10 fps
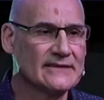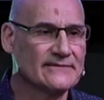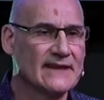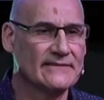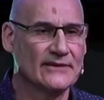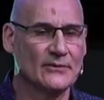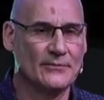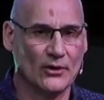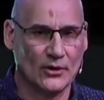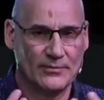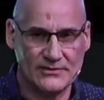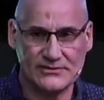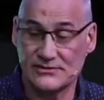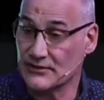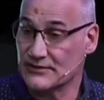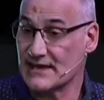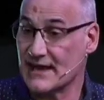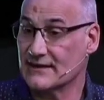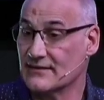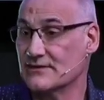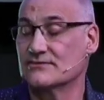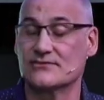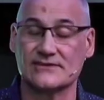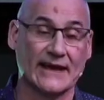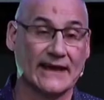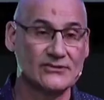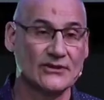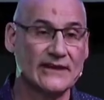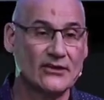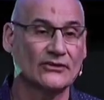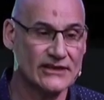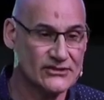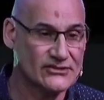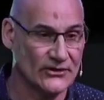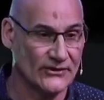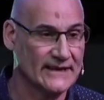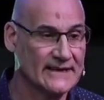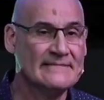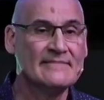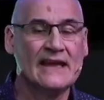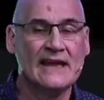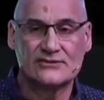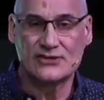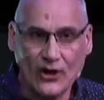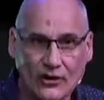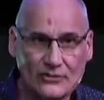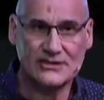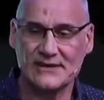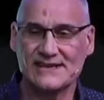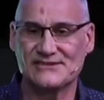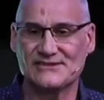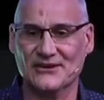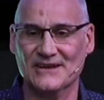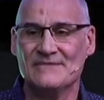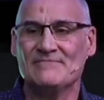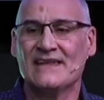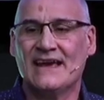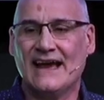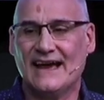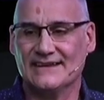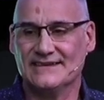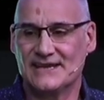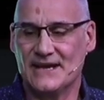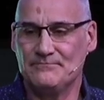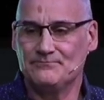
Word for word: given up hope. And so the psychiatrist, that, so he got his son in, talked to his son, and, um,